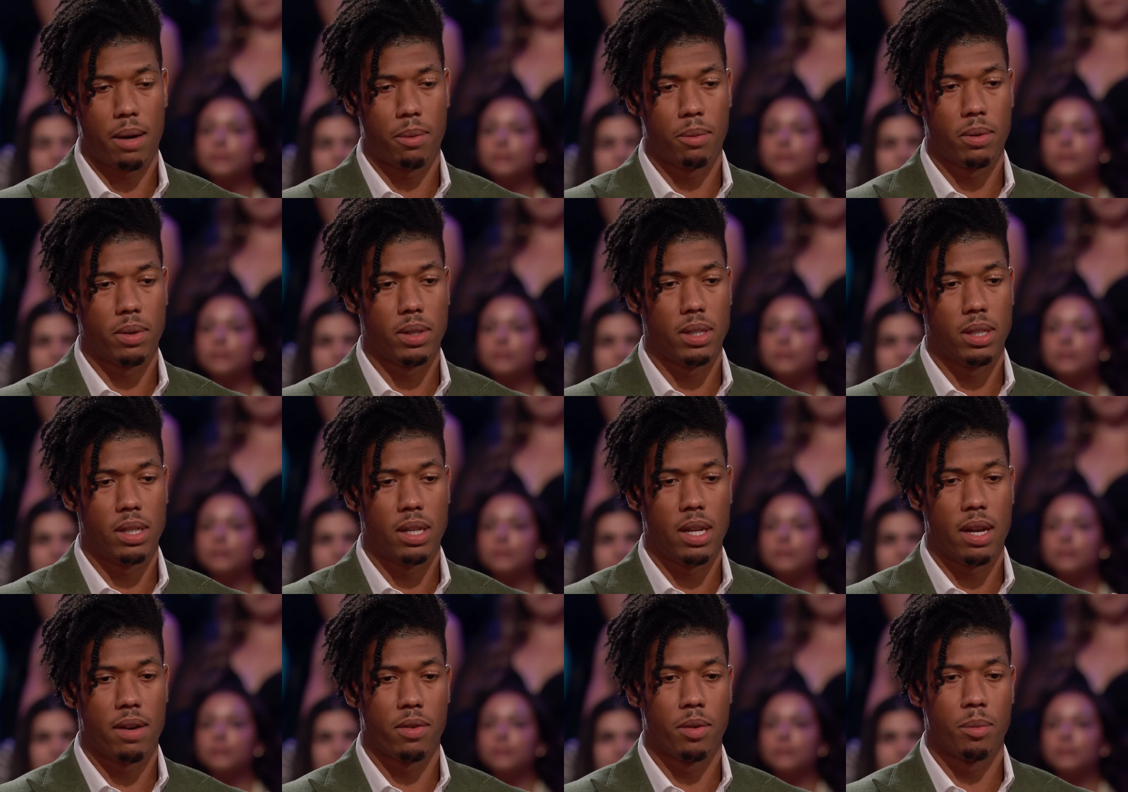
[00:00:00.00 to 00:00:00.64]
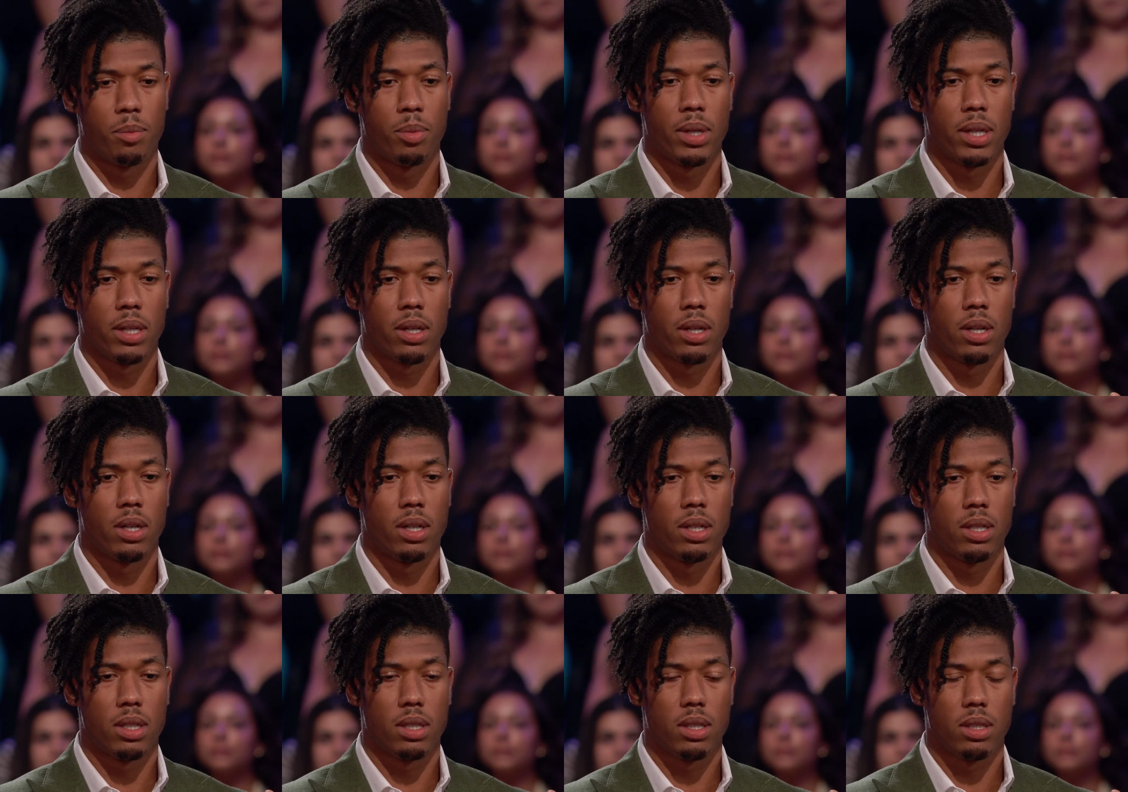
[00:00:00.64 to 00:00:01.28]
Speaker 1: I would never bring
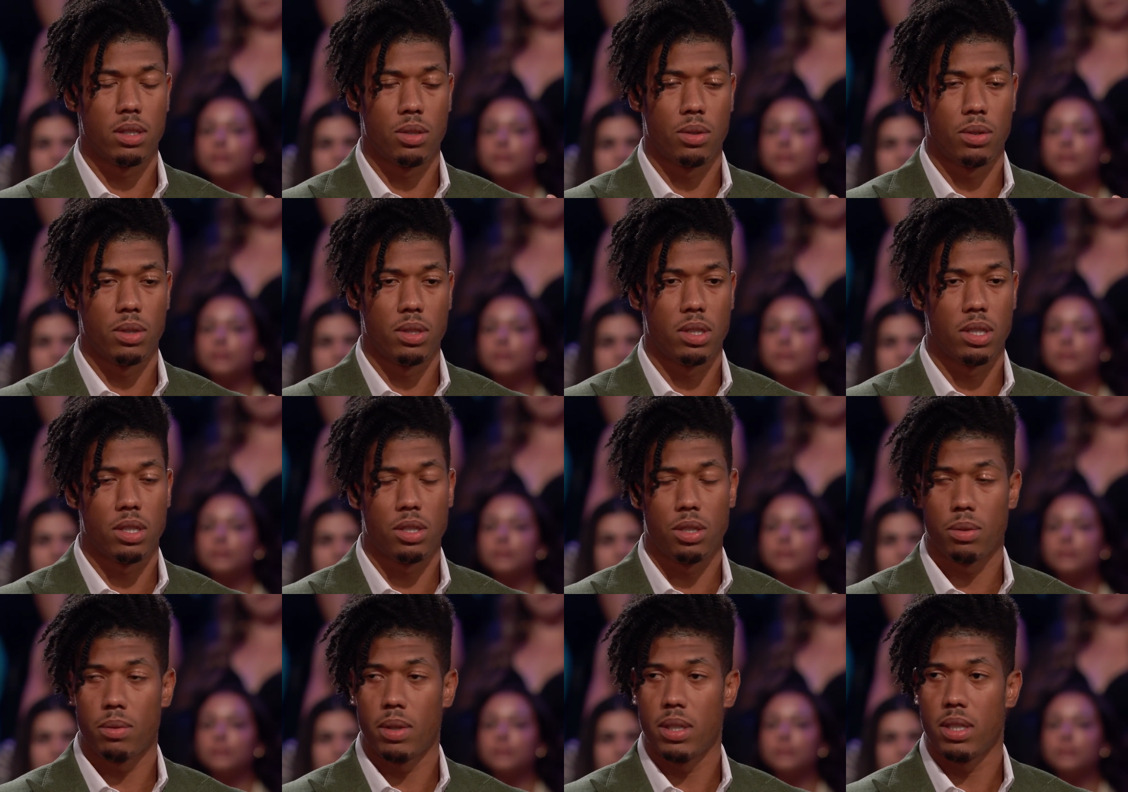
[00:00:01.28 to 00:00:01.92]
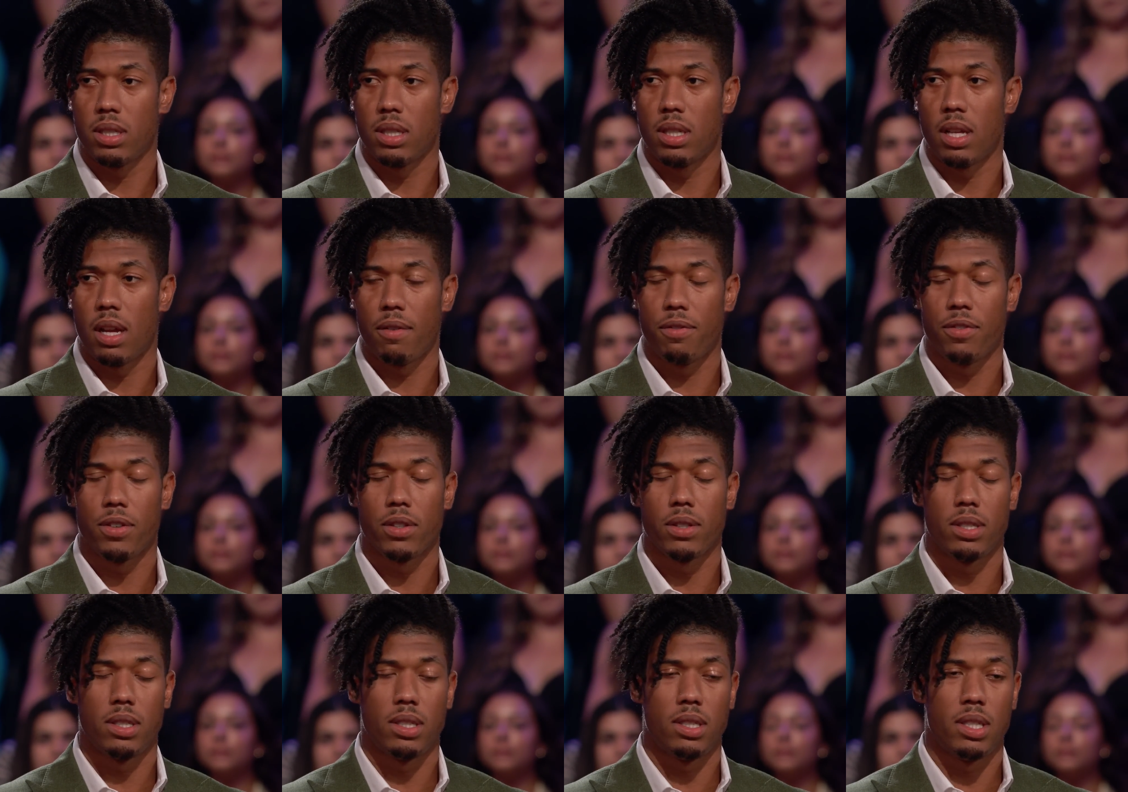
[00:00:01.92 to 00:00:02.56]
her into a situation that I
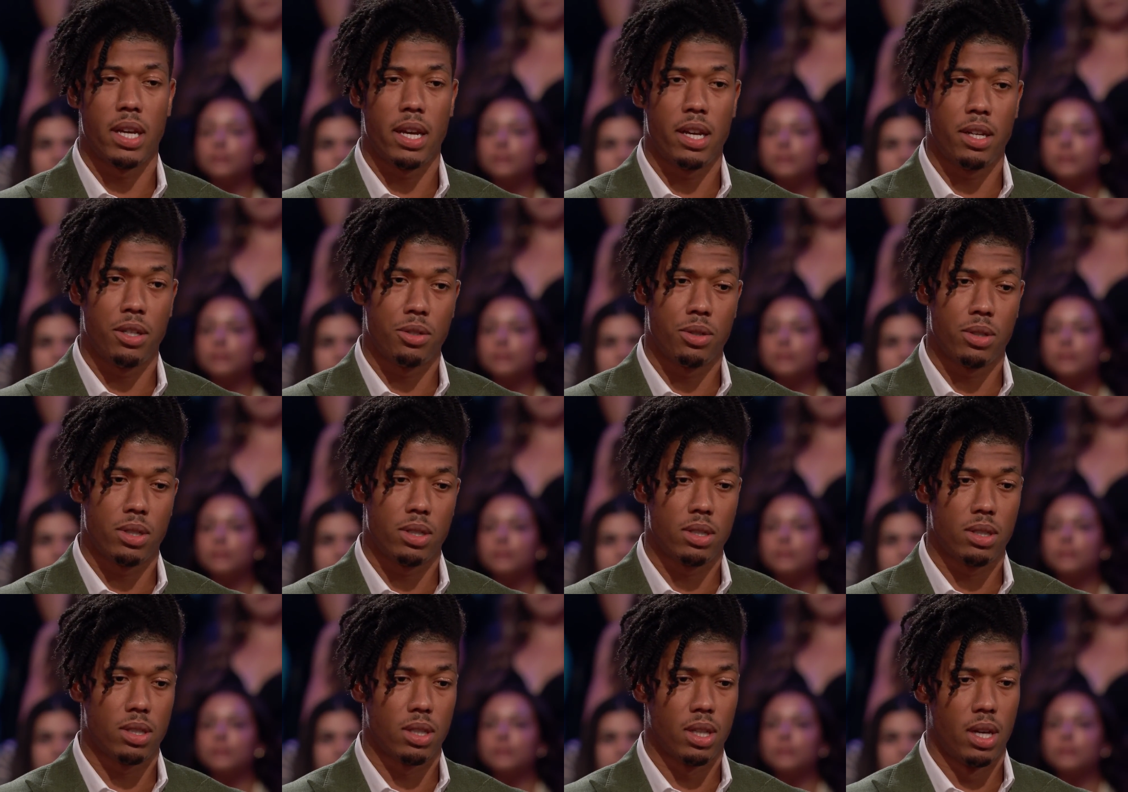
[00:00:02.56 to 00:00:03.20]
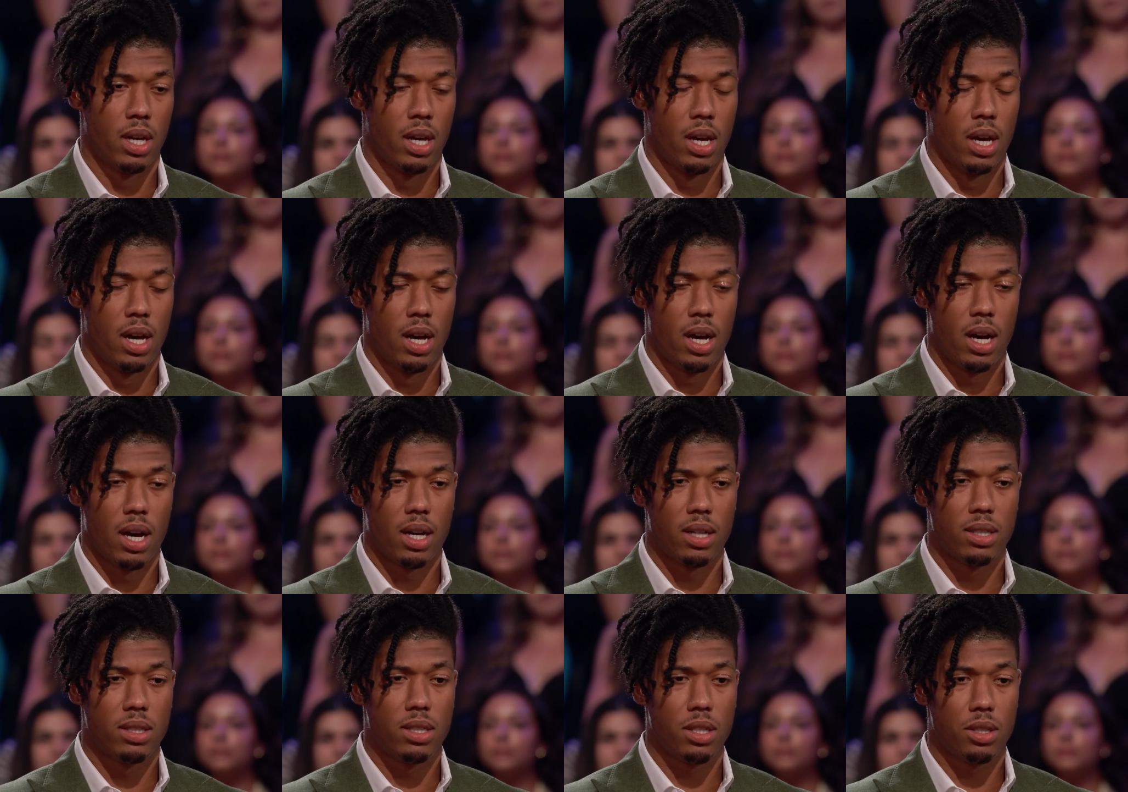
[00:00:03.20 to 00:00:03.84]
feel is dangerous,
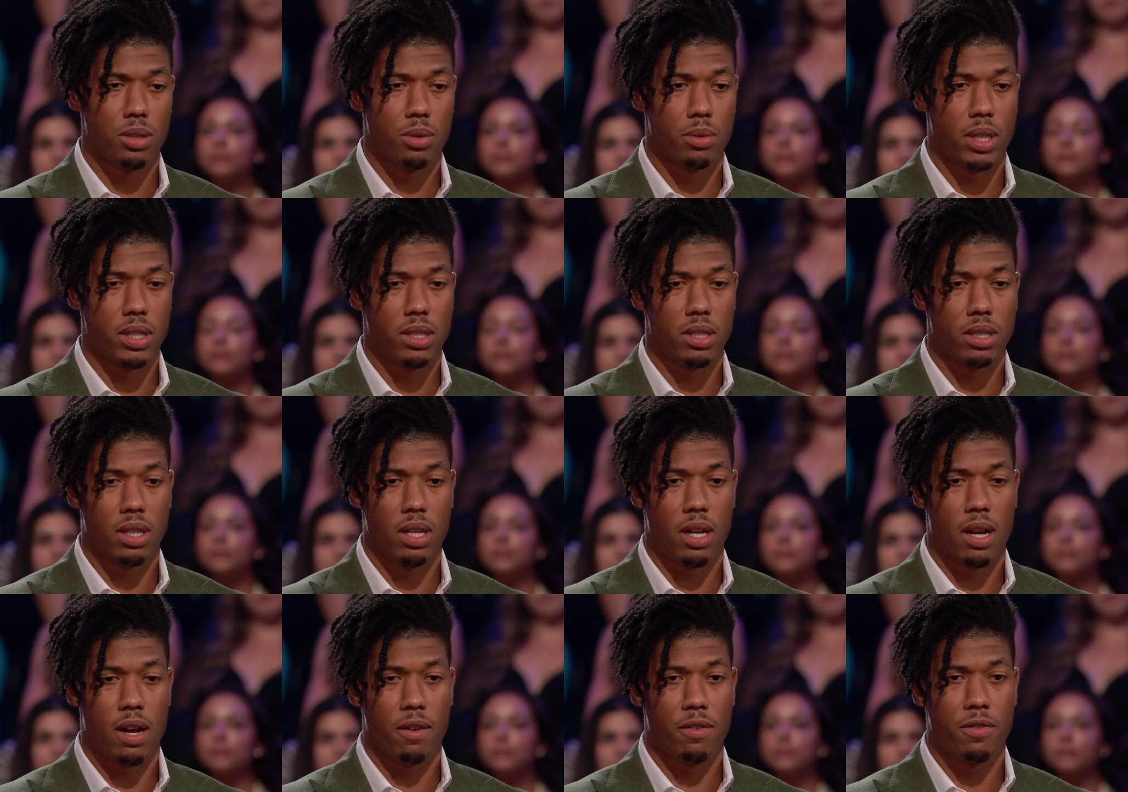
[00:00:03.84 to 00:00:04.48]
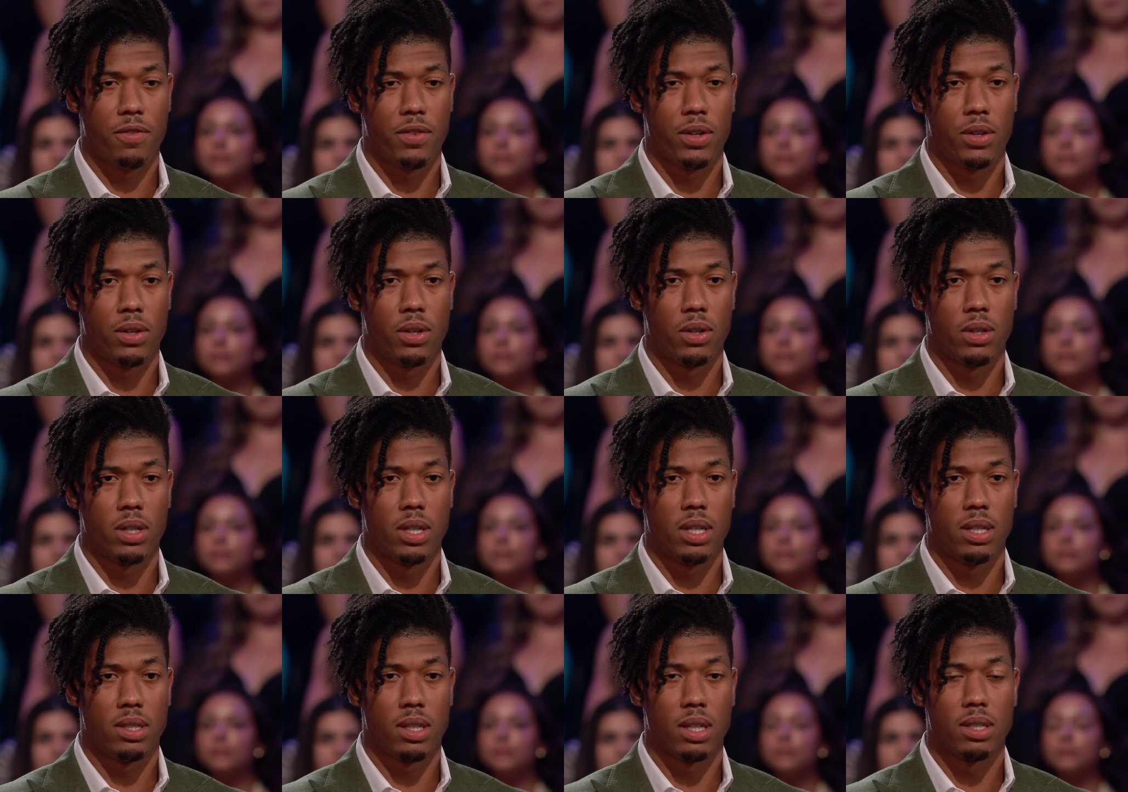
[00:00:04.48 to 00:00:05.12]
a situation that I feel
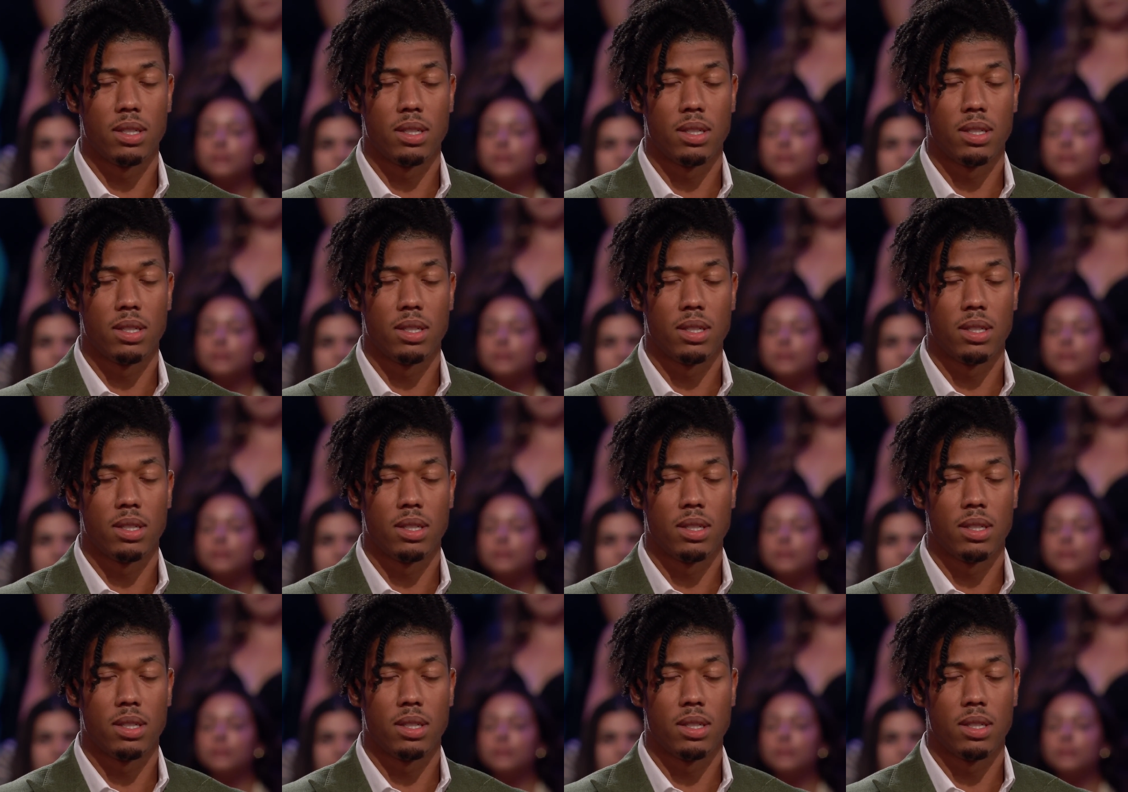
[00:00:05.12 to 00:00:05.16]
is